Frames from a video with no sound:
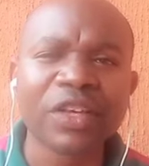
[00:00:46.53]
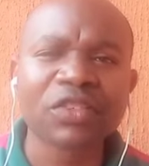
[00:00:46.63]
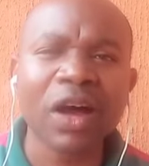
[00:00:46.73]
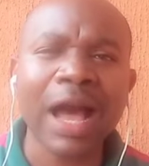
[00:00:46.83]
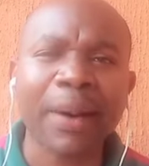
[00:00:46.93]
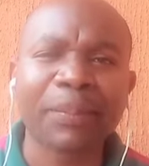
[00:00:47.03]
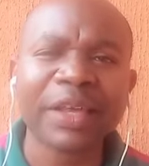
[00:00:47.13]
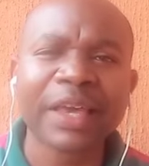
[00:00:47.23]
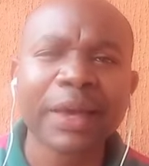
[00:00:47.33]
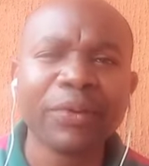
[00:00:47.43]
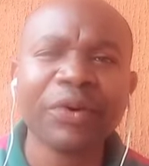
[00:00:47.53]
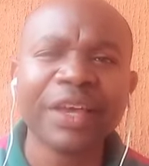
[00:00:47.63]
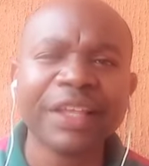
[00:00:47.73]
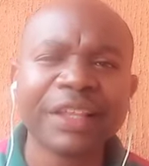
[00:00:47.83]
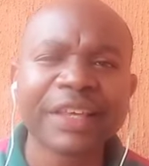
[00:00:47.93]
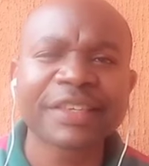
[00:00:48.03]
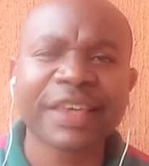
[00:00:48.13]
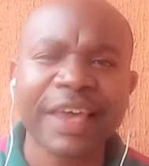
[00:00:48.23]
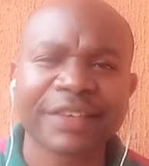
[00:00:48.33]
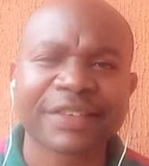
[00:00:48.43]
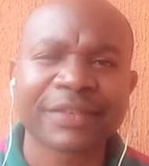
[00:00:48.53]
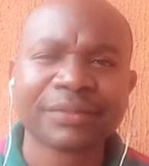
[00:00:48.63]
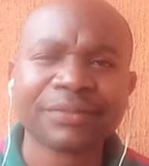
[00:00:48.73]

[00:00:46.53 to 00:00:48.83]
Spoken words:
is not applicable in this case.